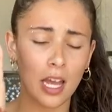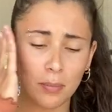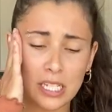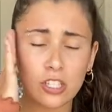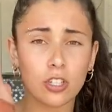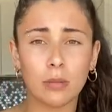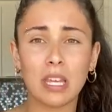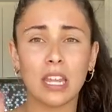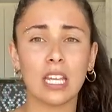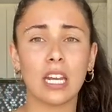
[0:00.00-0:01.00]
because you're gonna be
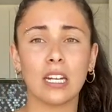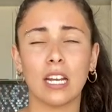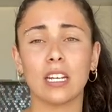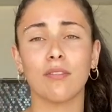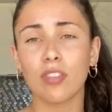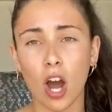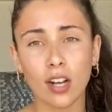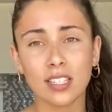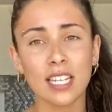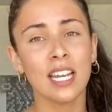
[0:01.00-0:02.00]
thinking negative thoughts.